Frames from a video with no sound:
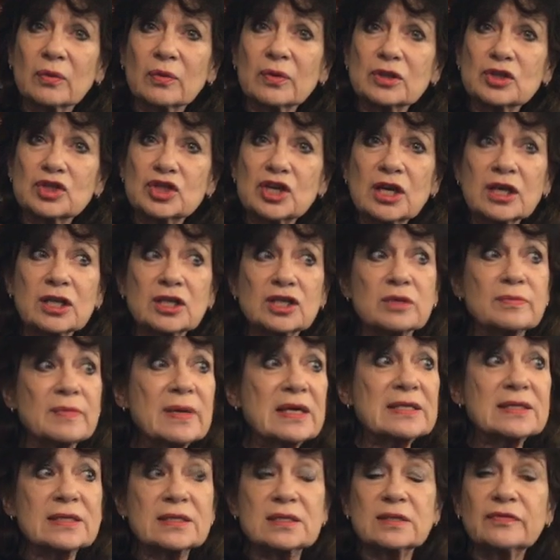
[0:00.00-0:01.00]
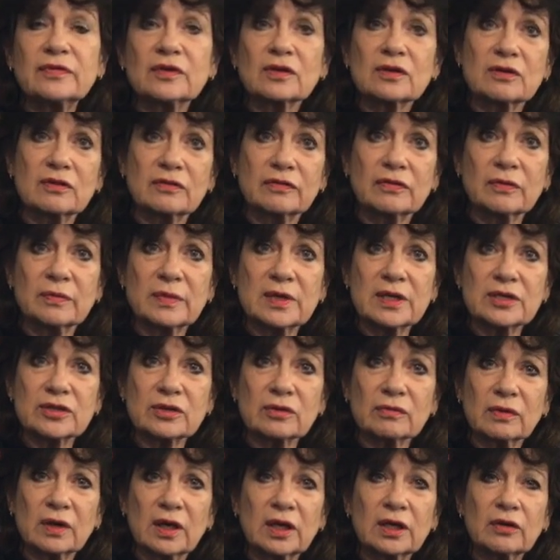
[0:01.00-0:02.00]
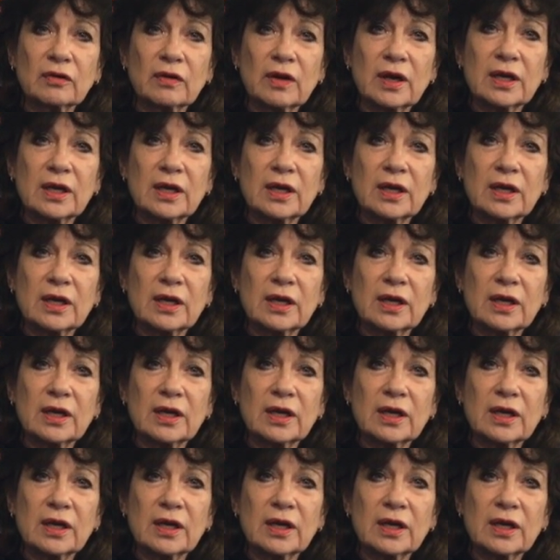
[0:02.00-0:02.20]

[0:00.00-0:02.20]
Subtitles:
a real challenge. It makes it difficult for me as a writer,